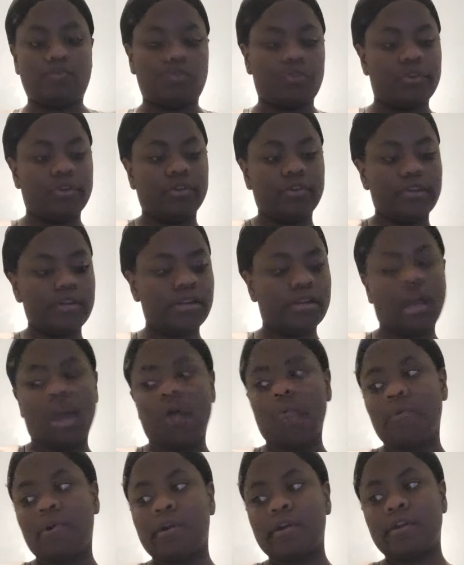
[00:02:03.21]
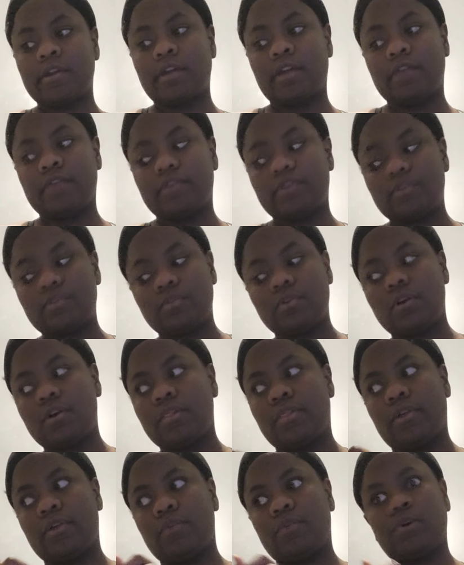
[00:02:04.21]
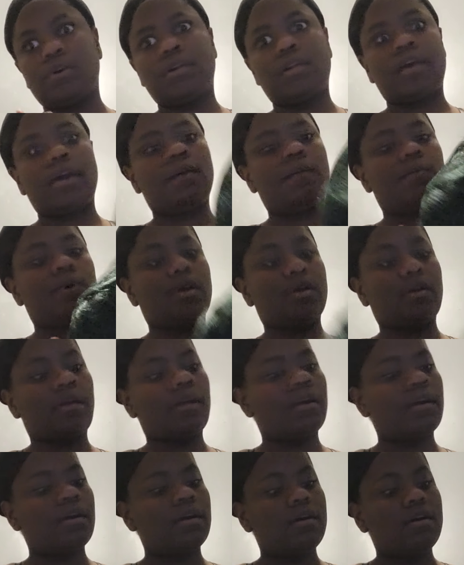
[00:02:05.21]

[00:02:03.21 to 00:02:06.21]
wore it. I wore every other one at work,